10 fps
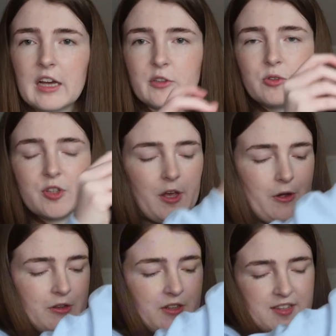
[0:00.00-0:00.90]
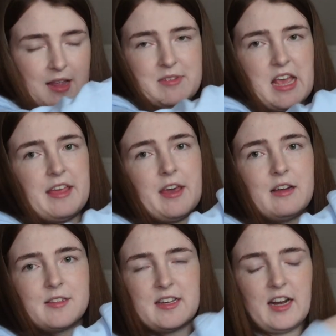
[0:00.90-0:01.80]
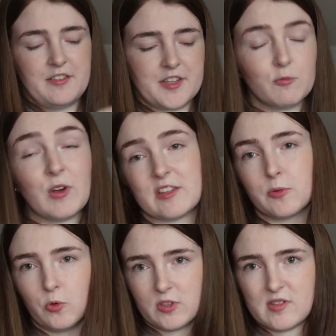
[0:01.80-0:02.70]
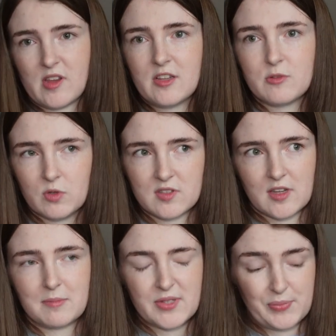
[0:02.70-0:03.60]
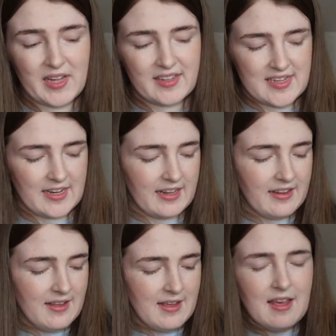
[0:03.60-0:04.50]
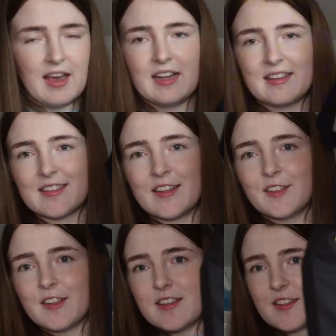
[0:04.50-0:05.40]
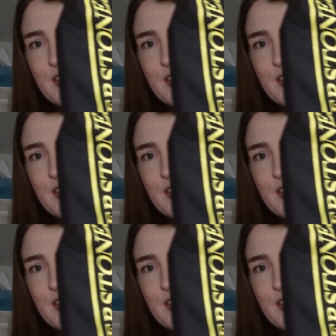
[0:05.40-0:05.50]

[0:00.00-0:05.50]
And also, on the same day that I was in London, went to Waterstones Piccadilly, and look at this